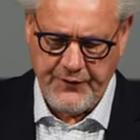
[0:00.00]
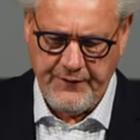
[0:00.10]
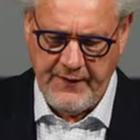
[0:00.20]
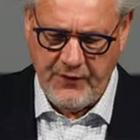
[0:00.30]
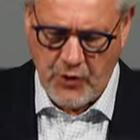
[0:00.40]

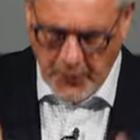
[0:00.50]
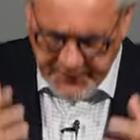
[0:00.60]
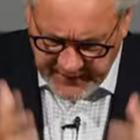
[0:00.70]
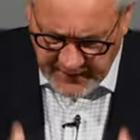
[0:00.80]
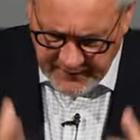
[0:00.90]
We were
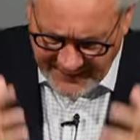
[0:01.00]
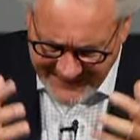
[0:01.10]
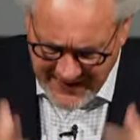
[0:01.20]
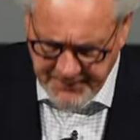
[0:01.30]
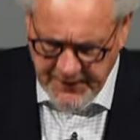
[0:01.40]
obsessed and
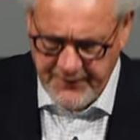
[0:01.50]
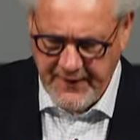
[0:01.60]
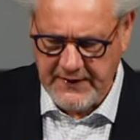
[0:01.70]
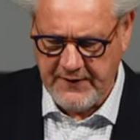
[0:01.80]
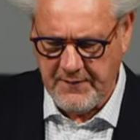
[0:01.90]

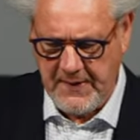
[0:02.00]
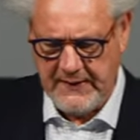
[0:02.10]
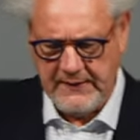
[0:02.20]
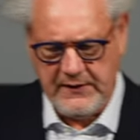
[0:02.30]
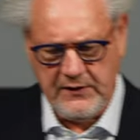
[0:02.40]
captivated by the
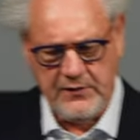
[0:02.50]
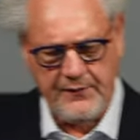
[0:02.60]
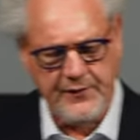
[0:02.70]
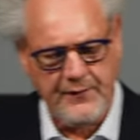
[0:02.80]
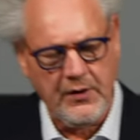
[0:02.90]
things of
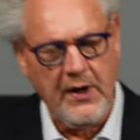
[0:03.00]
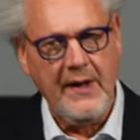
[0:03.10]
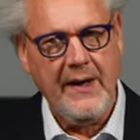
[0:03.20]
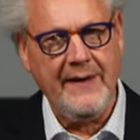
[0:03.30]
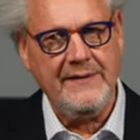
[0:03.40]
the world,
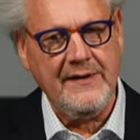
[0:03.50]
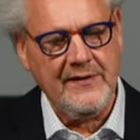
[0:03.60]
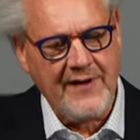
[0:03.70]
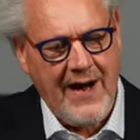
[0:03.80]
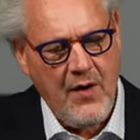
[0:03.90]
and that is
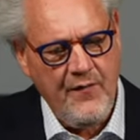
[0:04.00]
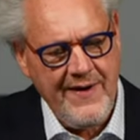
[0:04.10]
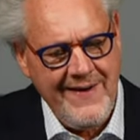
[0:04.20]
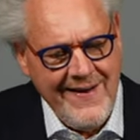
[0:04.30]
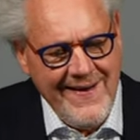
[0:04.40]
how
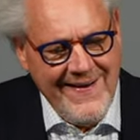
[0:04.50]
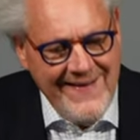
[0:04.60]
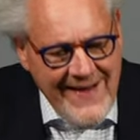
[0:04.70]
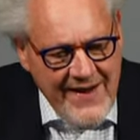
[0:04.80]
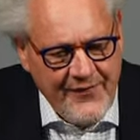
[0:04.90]
we
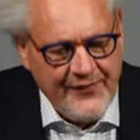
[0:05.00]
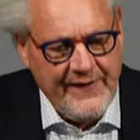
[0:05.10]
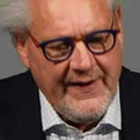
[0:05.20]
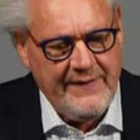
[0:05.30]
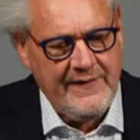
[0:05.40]
lived
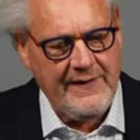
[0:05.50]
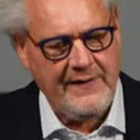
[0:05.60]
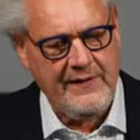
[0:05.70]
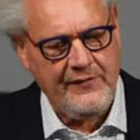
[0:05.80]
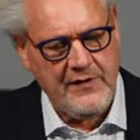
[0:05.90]
as a
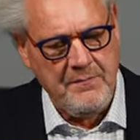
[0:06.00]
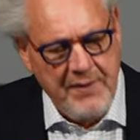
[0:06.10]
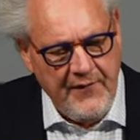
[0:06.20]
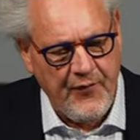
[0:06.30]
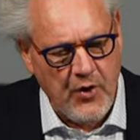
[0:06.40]
Christian
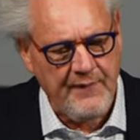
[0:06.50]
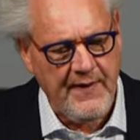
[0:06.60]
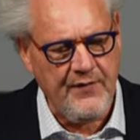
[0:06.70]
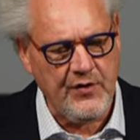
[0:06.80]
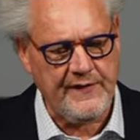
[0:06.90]
before we
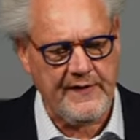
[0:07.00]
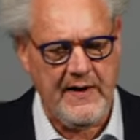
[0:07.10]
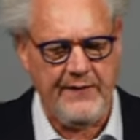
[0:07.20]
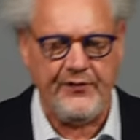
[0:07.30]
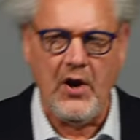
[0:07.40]
were
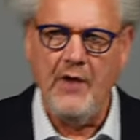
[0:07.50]
saved.